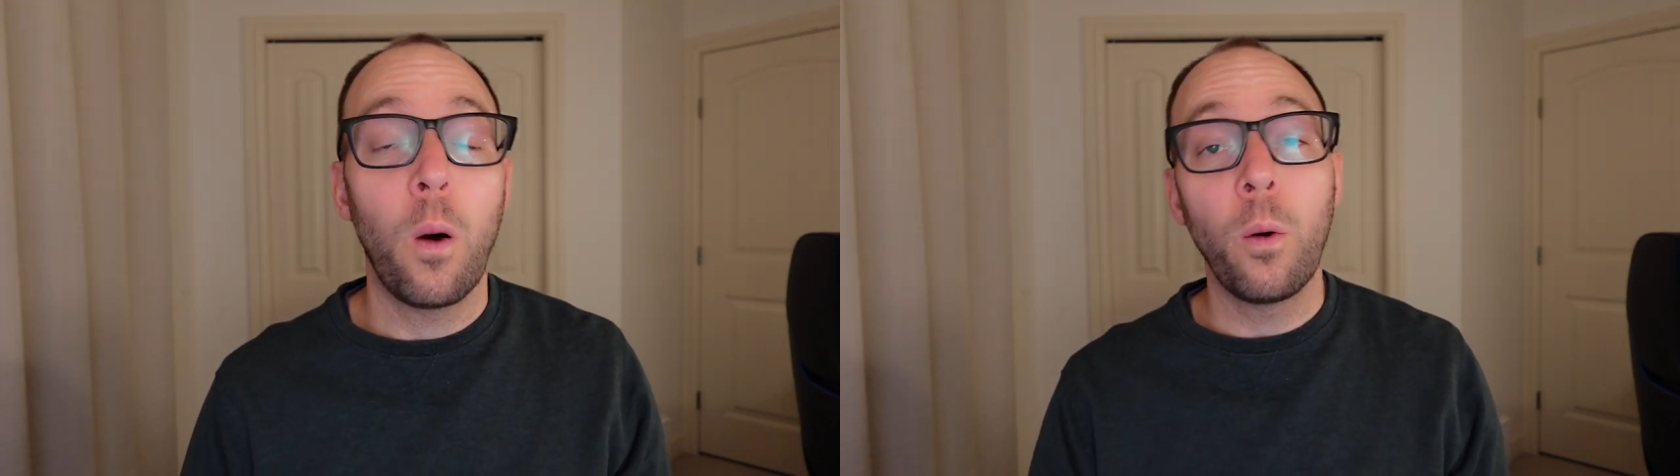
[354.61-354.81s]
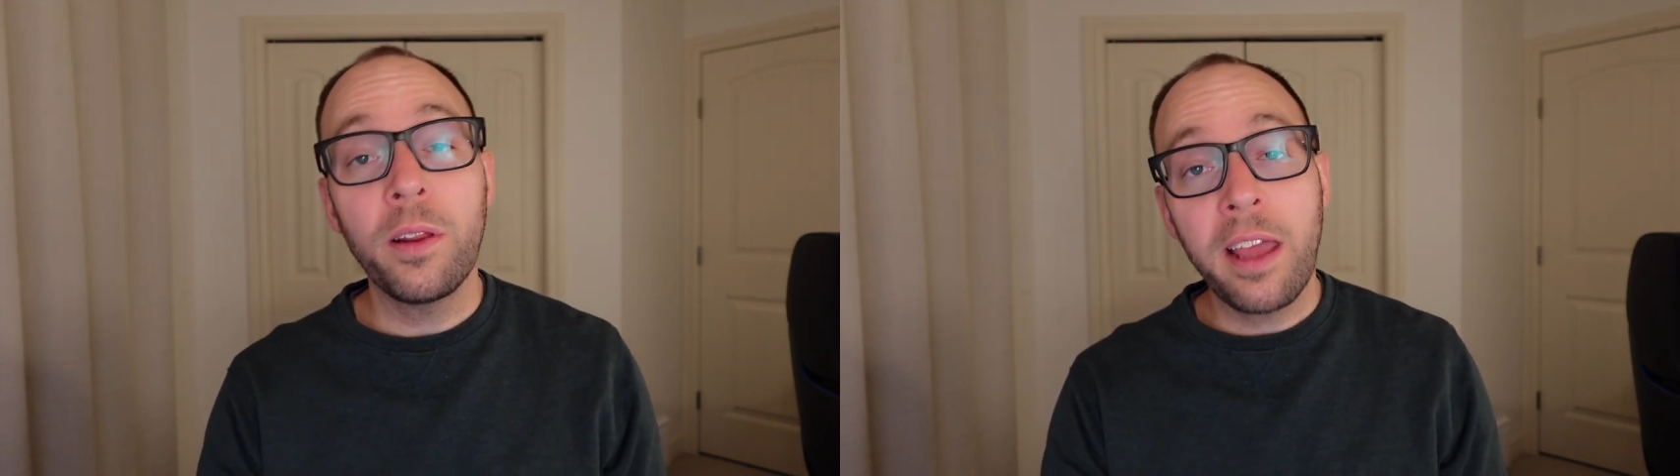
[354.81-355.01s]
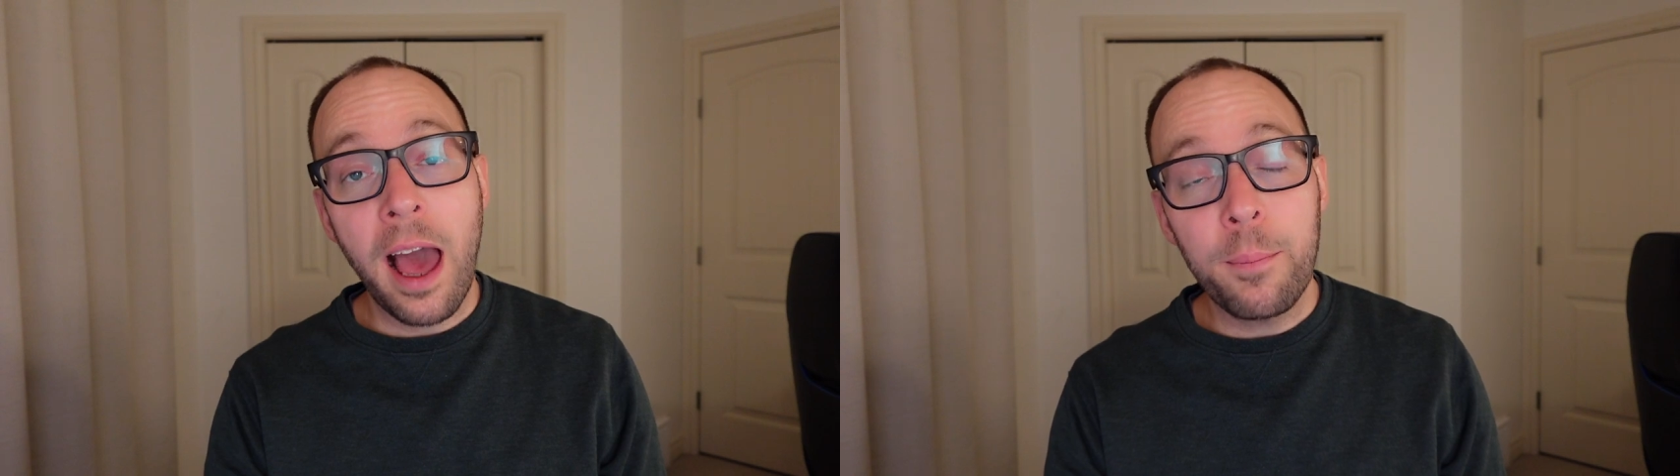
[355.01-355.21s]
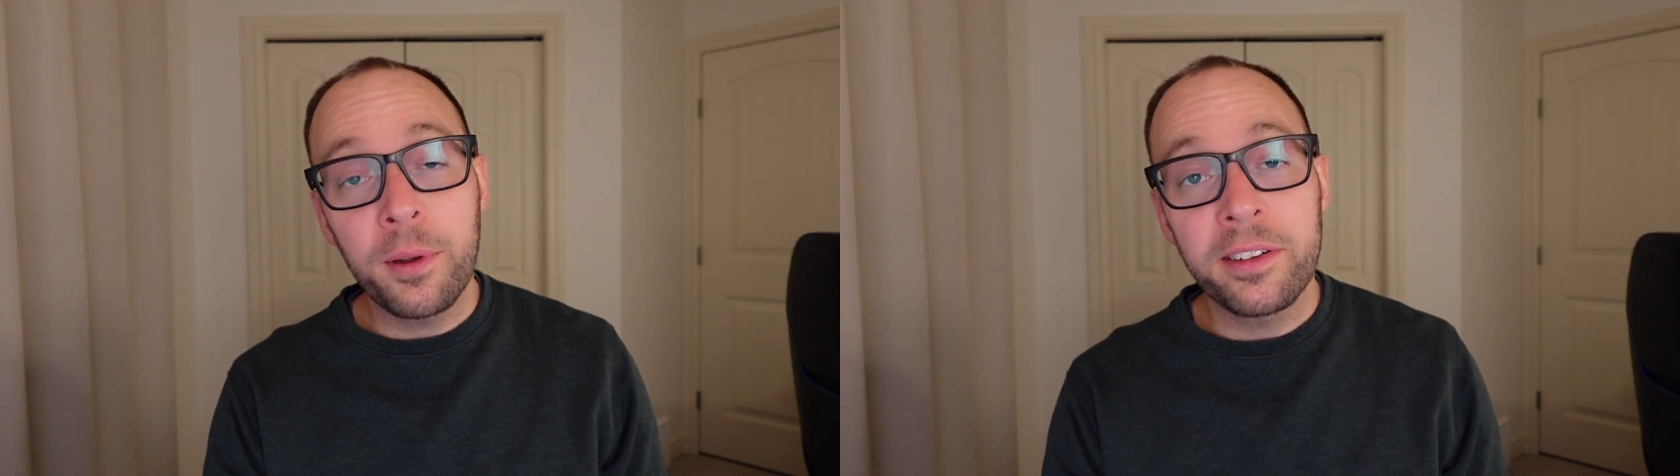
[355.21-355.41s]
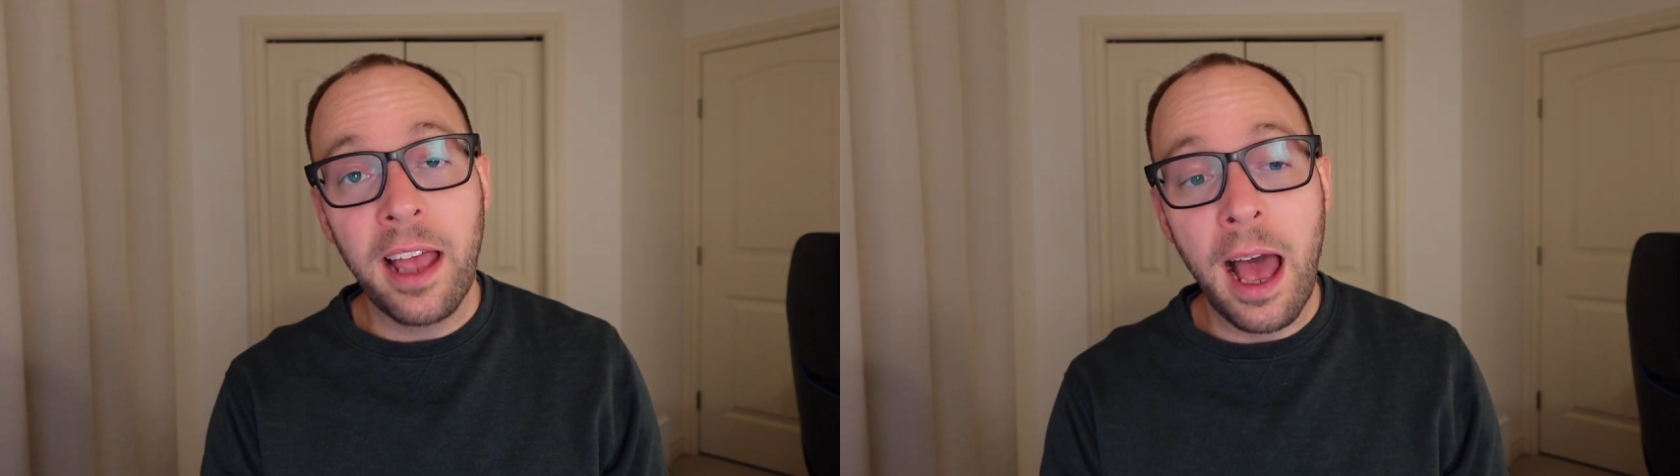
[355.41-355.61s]
Only
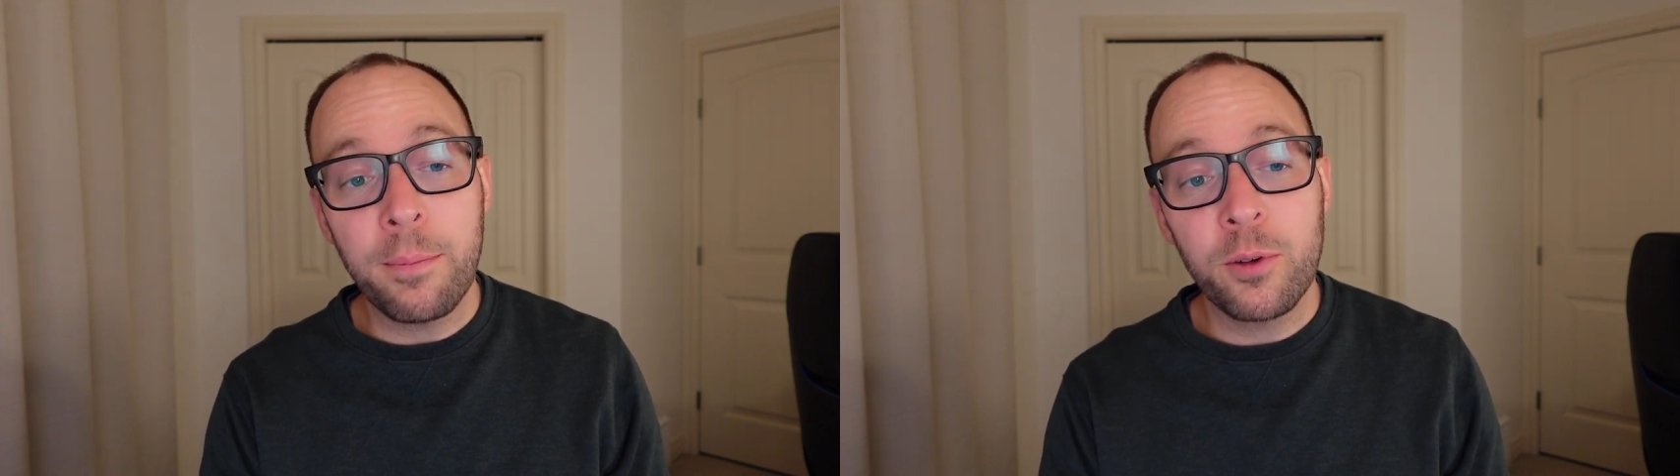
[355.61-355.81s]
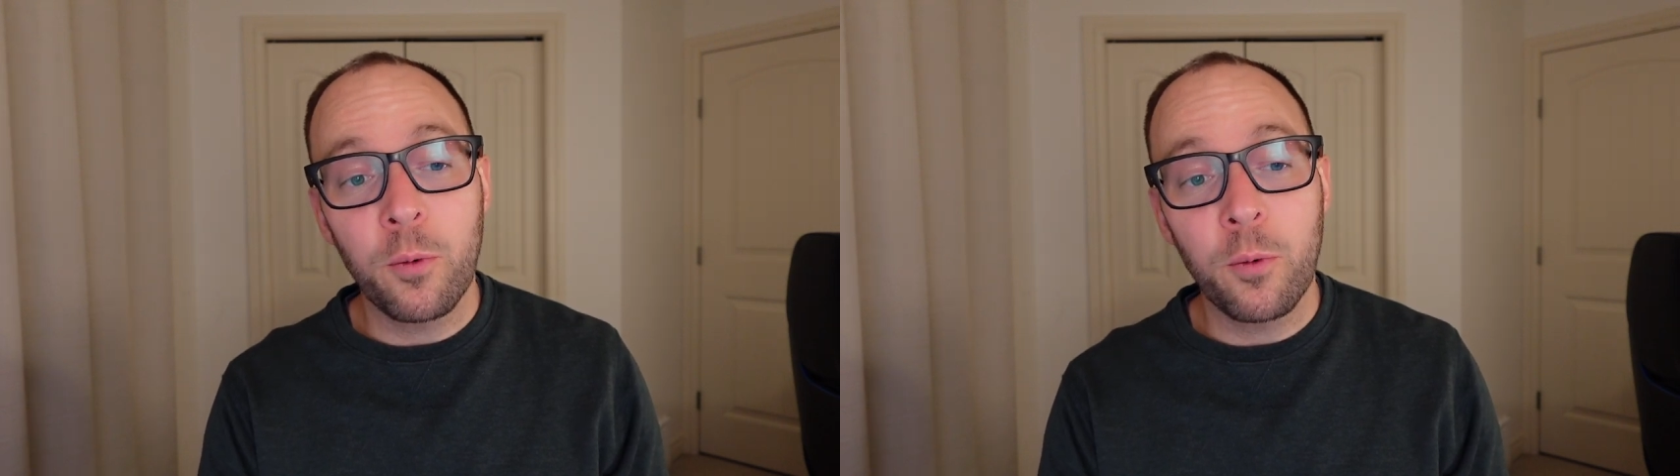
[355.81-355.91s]
Apple's apps